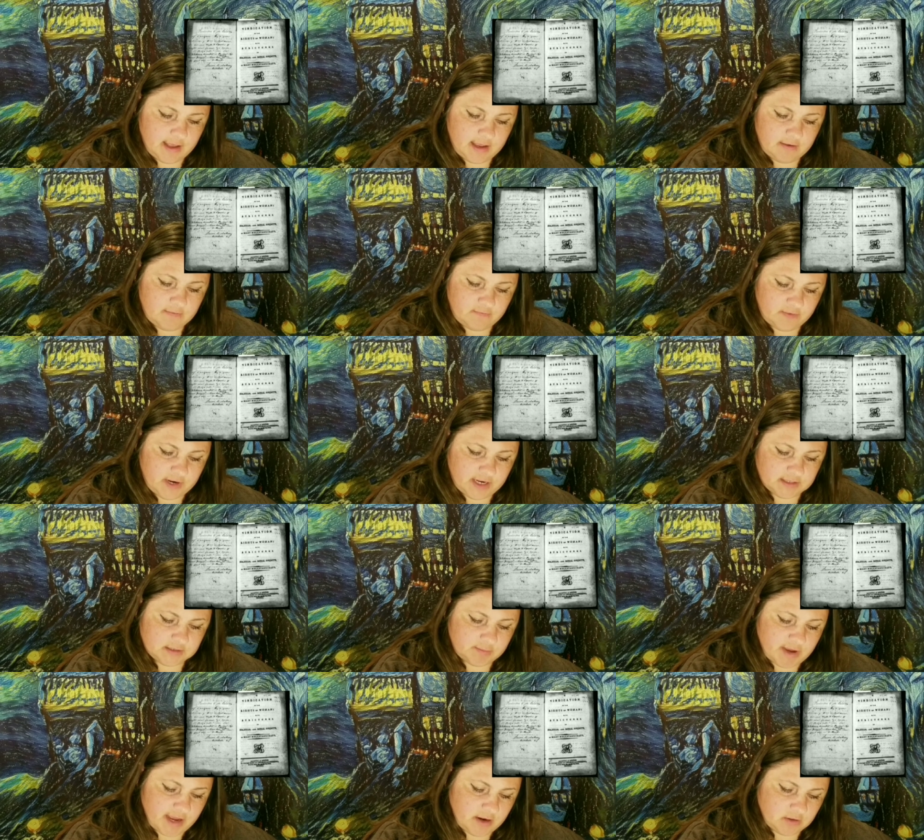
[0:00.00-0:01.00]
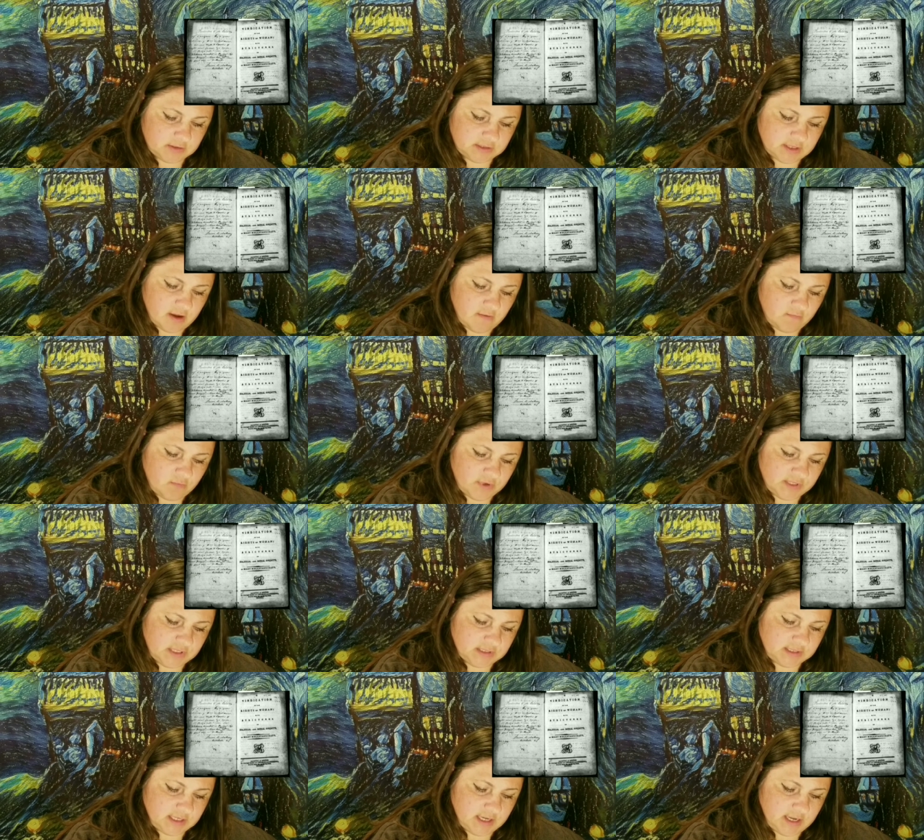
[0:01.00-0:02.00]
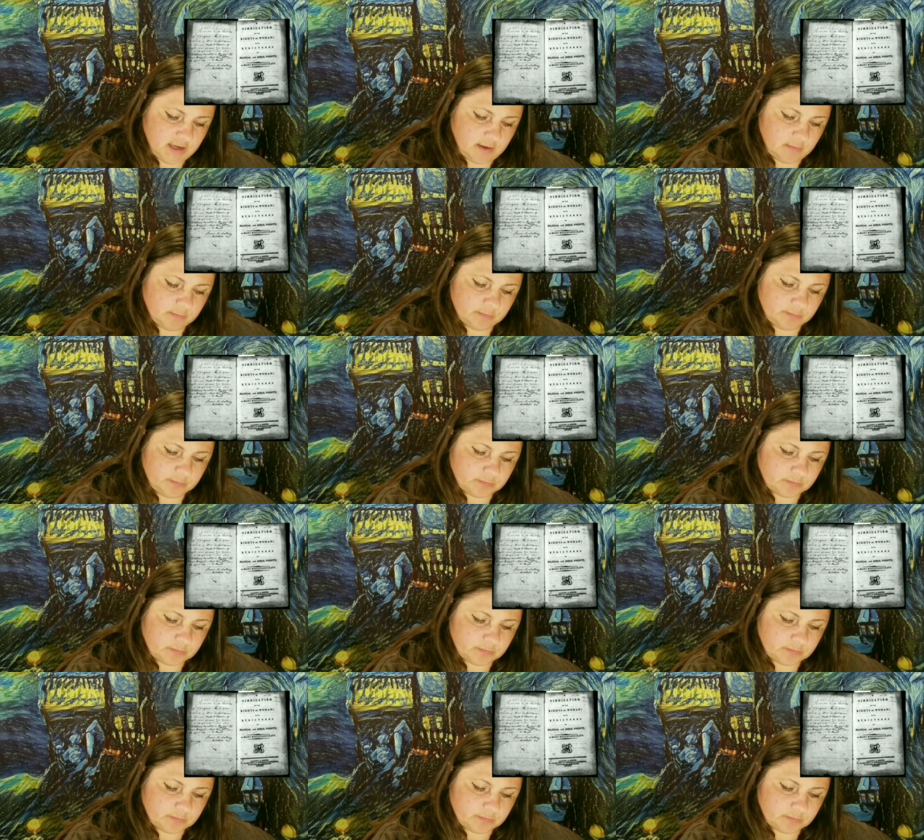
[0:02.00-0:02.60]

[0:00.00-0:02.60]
in France by herself with this kid,